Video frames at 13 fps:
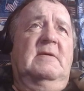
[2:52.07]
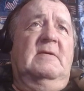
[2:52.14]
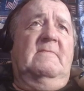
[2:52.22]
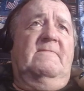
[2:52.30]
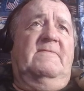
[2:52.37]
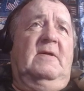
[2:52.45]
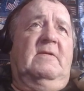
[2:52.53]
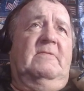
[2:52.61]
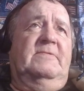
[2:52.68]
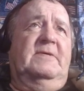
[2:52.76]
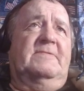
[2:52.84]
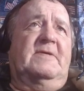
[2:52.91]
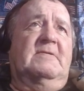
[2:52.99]
followed
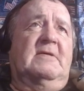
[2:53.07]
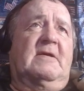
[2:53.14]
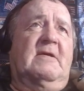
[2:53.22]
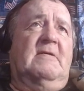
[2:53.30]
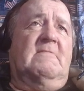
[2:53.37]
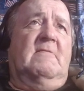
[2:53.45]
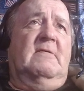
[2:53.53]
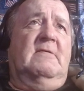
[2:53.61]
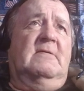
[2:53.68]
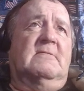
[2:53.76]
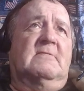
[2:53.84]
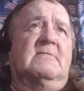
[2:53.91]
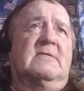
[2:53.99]
this other guy right
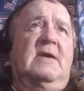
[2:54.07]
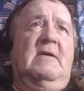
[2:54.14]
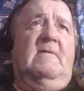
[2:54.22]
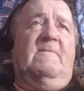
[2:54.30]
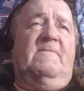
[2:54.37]
into town.